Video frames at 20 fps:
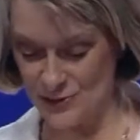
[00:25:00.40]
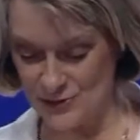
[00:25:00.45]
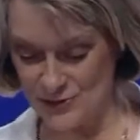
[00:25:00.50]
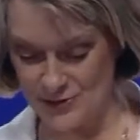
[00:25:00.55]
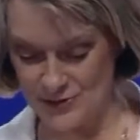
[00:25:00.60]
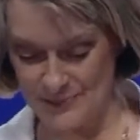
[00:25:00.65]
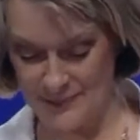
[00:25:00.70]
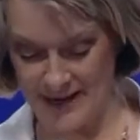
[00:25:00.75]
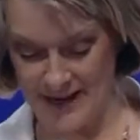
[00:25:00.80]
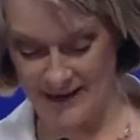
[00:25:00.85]
through
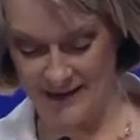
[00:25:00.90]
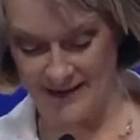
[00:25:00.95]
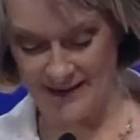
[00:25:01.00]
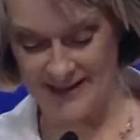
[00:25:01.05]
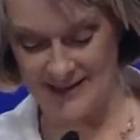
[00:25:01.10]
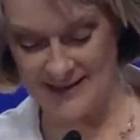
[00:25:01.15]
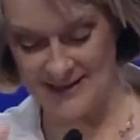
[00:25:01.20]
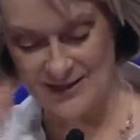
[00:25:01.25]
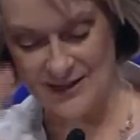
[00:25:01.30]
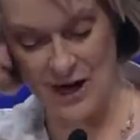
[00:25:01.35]

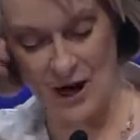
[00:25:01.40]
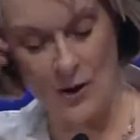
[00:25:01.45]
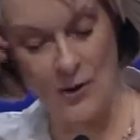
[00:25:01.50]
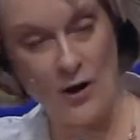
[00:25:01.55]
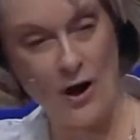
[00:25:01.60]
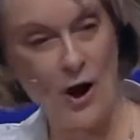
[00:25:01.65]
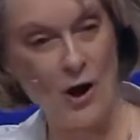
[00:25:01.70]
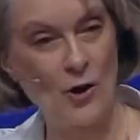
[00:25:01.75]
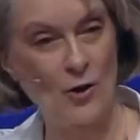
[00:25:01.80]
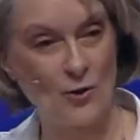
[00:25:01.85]
Samaria to
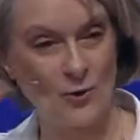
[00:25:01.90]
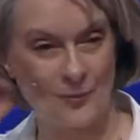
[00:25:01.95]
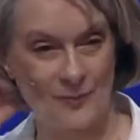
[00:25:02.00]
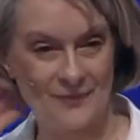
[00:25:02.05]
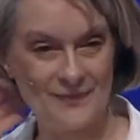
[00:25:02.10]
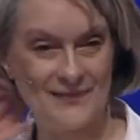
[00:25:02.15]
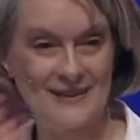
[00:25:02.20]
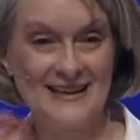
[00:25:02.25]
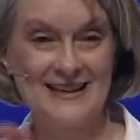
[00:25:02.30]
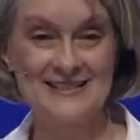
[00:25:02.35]
go home.
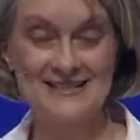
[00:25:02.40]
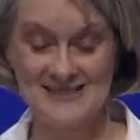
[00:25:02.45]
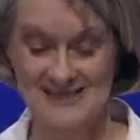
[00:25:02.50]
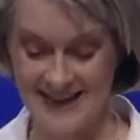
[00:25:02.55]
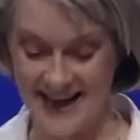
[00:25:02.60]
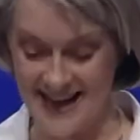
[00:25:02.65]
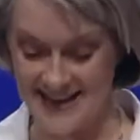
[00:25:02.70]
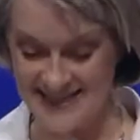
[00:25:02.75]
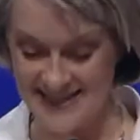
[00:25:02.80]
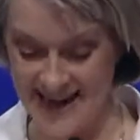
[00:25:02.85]
He
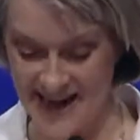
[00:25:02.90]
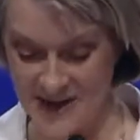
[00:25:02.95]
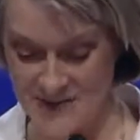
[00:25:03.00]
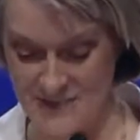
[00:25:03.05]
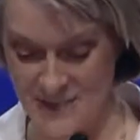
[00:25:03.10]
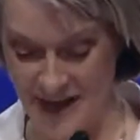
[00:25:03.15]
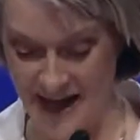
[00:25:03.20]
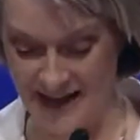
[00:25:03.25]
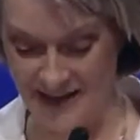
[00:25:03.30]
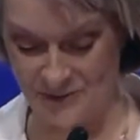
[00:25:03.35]
sat
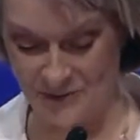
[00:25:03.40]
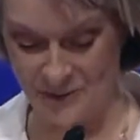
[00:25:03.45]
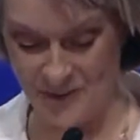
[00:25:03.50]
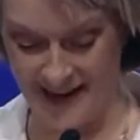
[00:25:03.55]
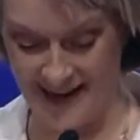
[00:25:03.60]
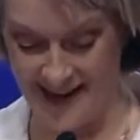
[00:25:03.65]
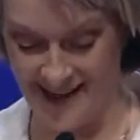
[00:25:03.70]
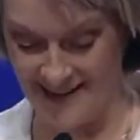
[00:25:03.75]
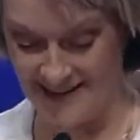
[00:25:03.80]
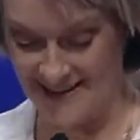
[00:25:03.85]
down by a
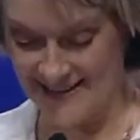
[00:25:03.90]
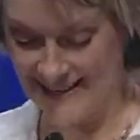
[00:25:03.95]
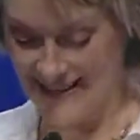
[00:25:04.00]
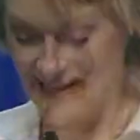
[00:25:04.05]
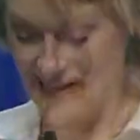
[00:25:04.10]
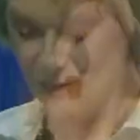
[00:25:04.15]
well.